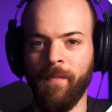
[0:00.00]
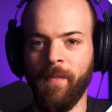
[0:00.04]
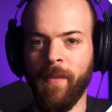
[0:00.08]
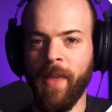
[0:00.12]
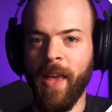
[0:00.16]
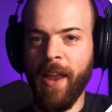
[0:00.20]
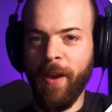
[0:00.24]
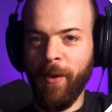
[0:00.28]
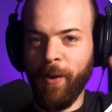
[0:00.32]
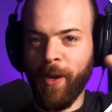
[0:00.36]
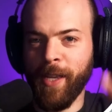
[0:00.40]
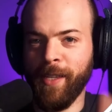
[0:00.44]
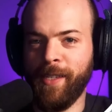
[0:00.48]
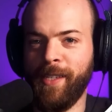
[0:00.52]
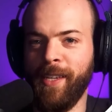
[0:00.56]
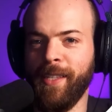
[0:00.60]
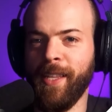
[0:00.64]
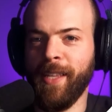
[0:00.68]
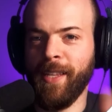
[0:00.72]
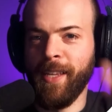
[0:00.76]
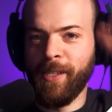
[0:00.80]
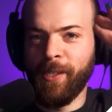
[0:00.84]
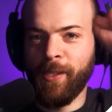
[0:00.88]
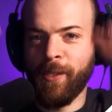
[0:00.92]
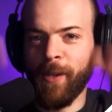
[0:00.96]
And you can see that
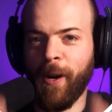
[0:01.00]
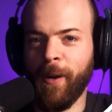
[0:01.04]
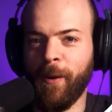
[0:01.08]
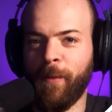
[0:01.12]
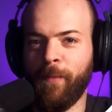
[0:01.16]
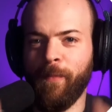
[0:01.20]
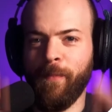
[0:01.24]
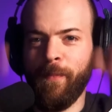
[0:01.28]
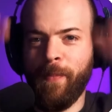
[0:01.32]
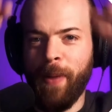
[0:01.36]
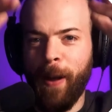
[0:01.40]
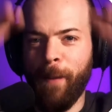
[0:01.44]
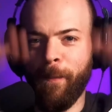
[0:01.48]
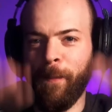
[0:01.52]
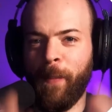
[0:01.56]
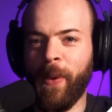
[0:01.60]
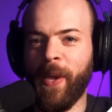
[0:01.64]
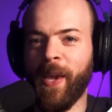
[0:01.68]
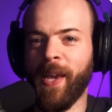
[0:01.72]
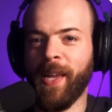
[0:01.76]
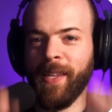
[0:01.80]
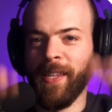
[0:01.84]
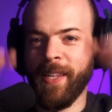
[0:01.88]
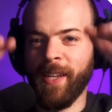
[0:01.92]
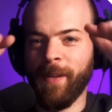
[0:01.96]
they start pumping
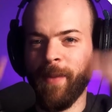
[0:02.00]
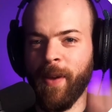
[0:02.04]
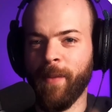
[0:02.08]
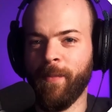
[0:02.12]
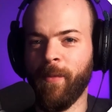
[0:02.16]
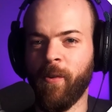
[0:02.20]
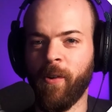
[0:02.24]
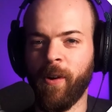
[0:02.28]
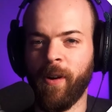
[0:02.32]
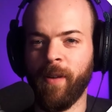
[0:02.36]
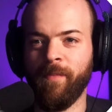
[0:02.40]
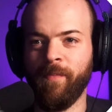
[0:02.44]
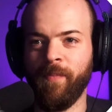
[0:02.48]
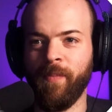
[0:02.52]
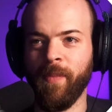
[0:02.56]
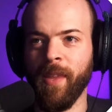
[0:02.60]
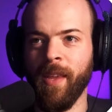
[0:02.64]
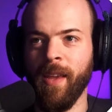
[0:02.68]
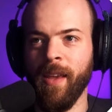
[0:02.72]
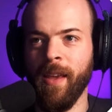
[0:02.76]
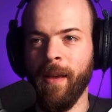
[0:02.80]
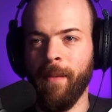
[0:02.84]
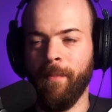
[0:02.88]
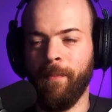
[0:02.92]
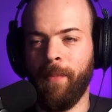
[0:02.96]
a little bit more.
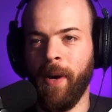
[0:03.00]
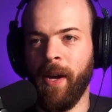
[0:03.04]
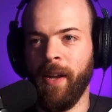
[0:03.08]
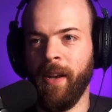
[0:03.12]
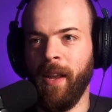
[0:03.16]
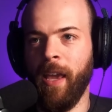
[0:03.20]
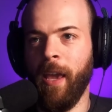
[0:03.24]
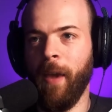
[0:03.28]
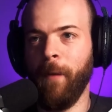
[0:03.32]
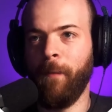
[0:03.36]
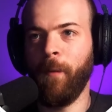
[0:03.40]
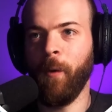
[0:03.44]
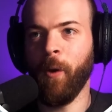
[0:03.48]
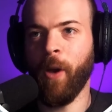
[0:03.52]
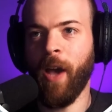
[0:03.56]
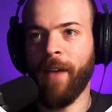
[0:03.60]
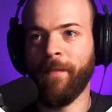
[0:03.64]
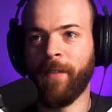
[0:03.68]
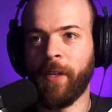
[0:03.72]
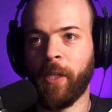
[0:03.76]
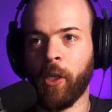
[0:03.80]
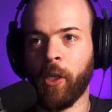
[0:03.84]
But if you have